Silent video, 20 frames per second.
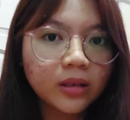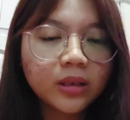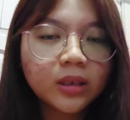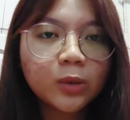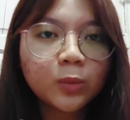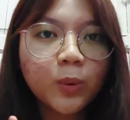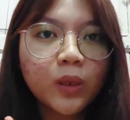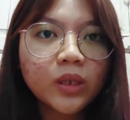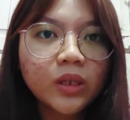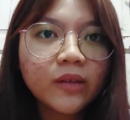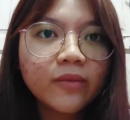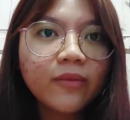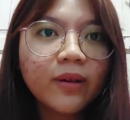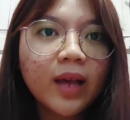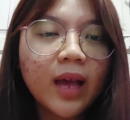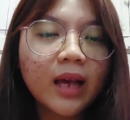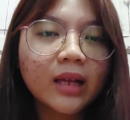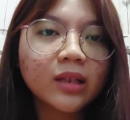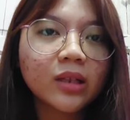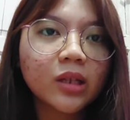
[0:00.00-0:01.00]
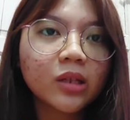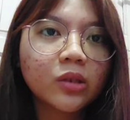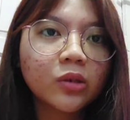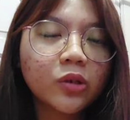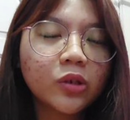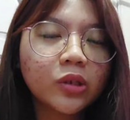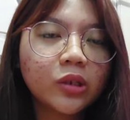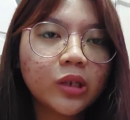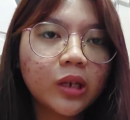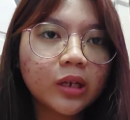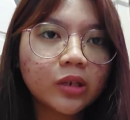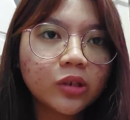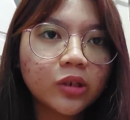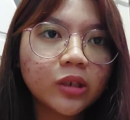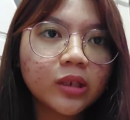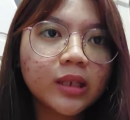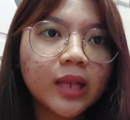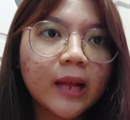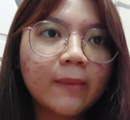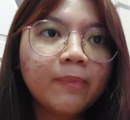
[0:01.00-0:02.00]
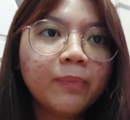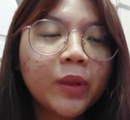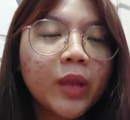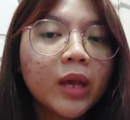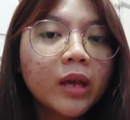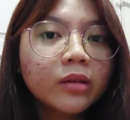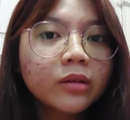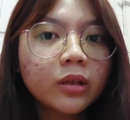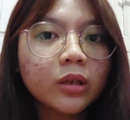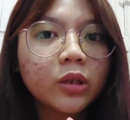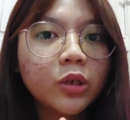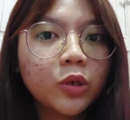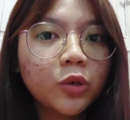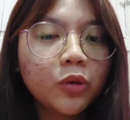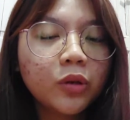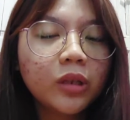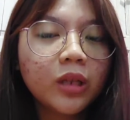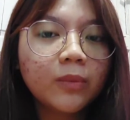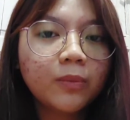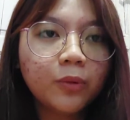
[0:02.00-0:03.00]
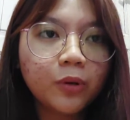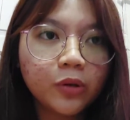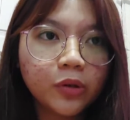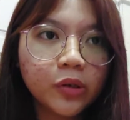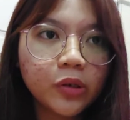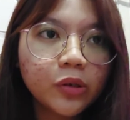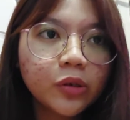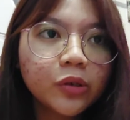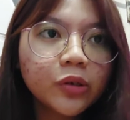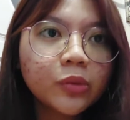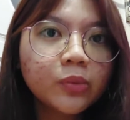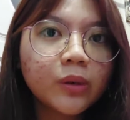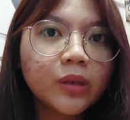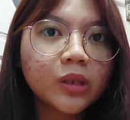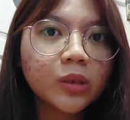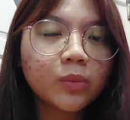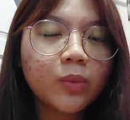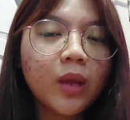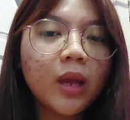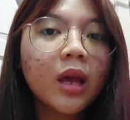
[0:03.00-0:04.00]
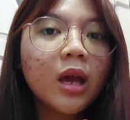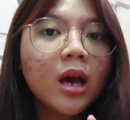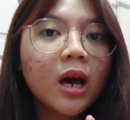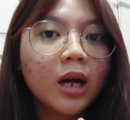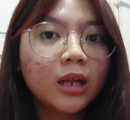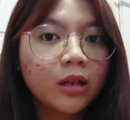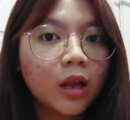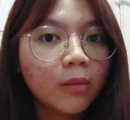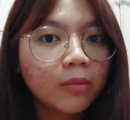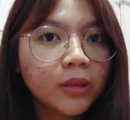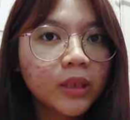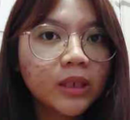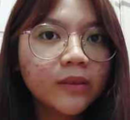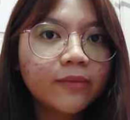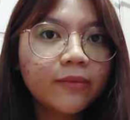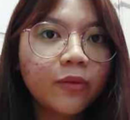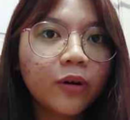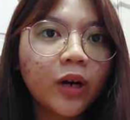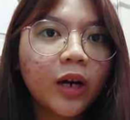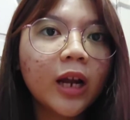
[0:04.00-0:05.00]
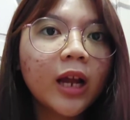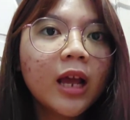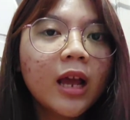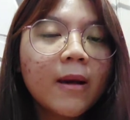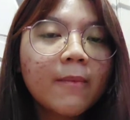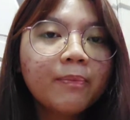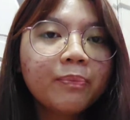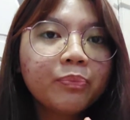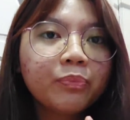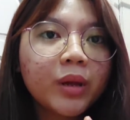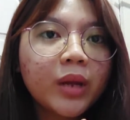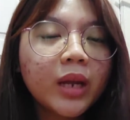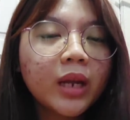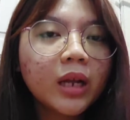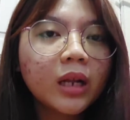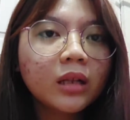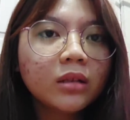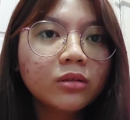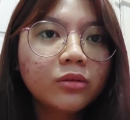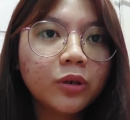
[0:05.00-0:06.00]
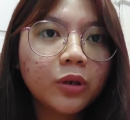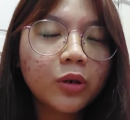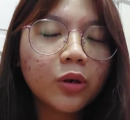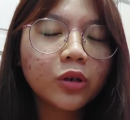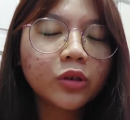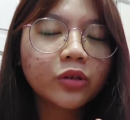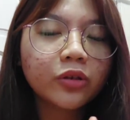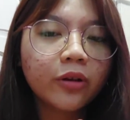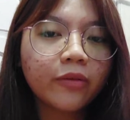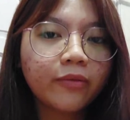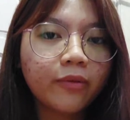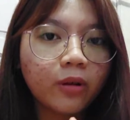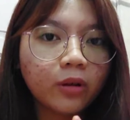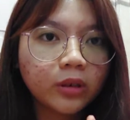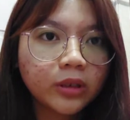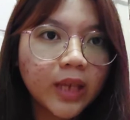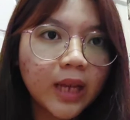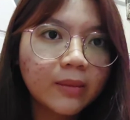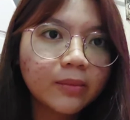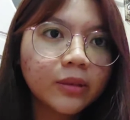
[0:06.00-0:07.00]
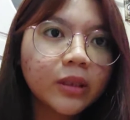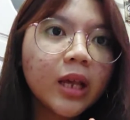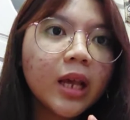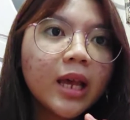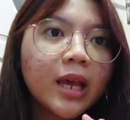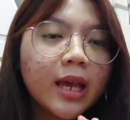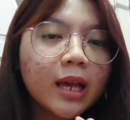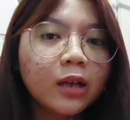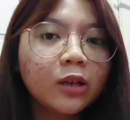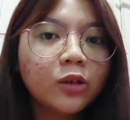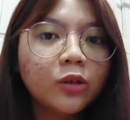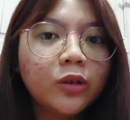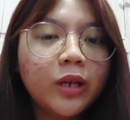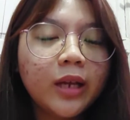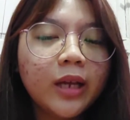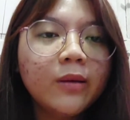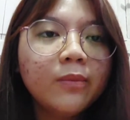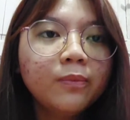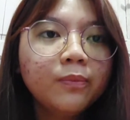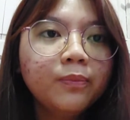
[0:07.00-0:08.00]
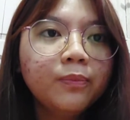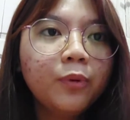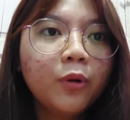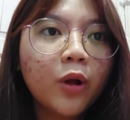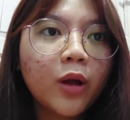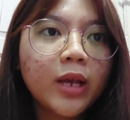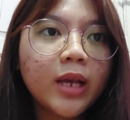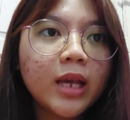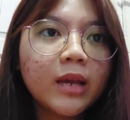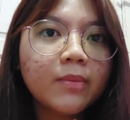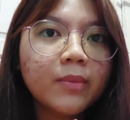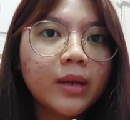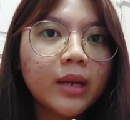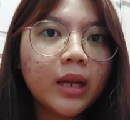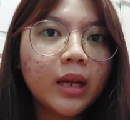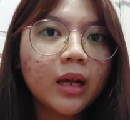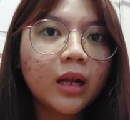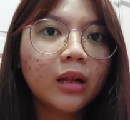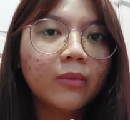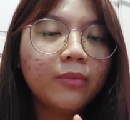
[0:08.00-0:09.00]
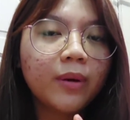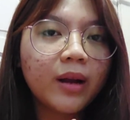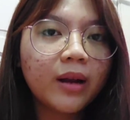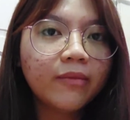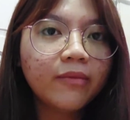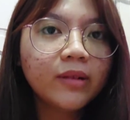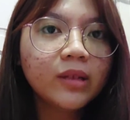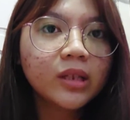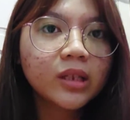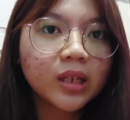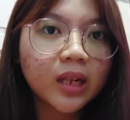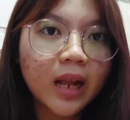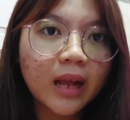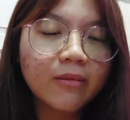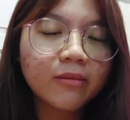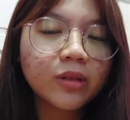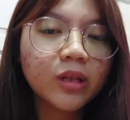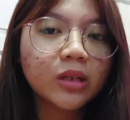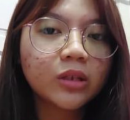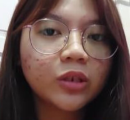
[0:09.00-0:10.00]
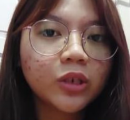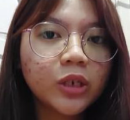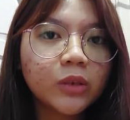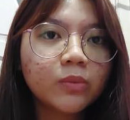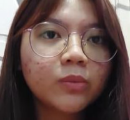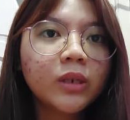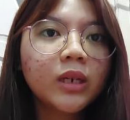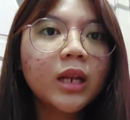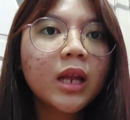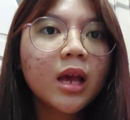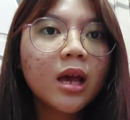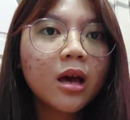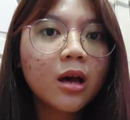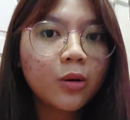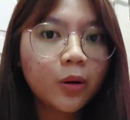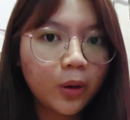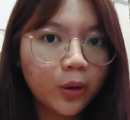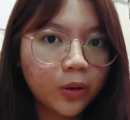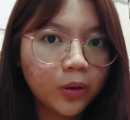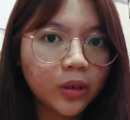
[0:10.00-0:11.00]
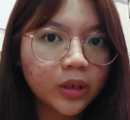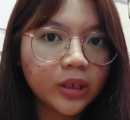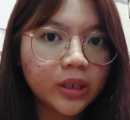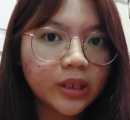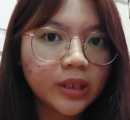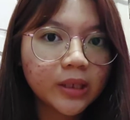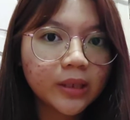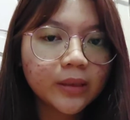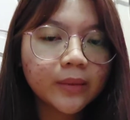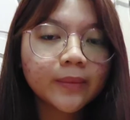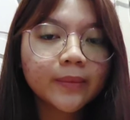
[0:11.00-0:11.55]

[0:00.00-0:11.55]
Specific access restrictions and security procedures must be adopted for medical records of all types, including employee medical benefits claims and treatment records.